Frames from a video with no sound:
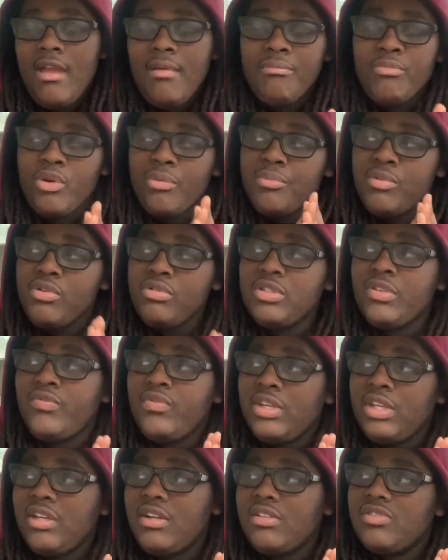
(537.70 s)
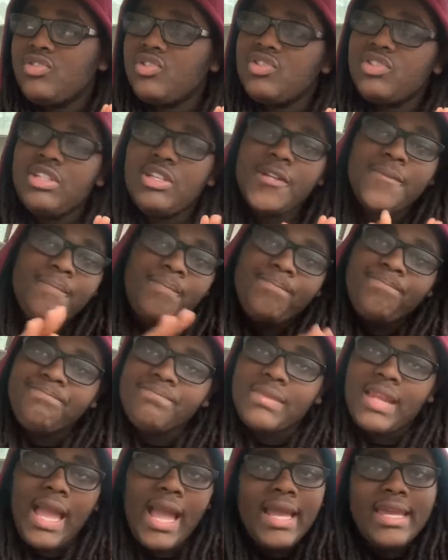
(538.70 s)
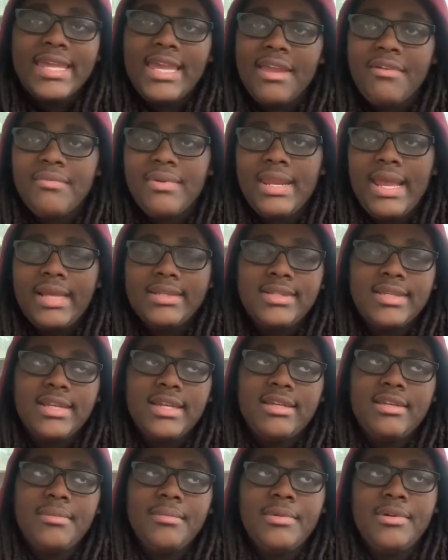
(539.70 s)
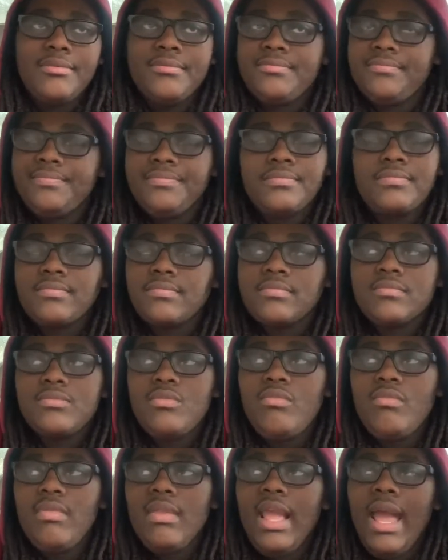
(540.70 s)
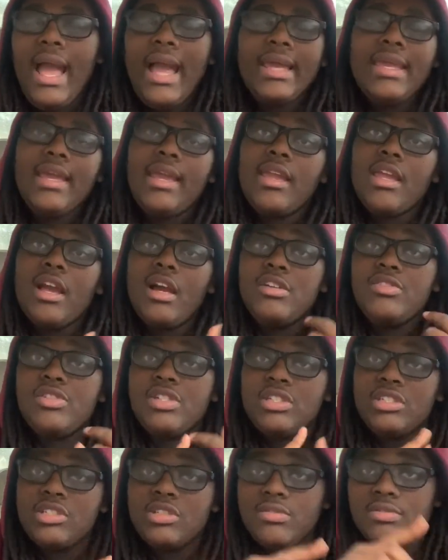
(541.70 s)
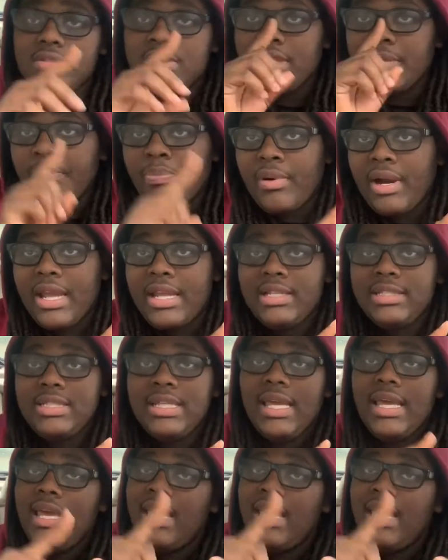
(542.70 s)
But music videos and shit, I can't react to that no more. I can't. Y'all should just gonna see pranks,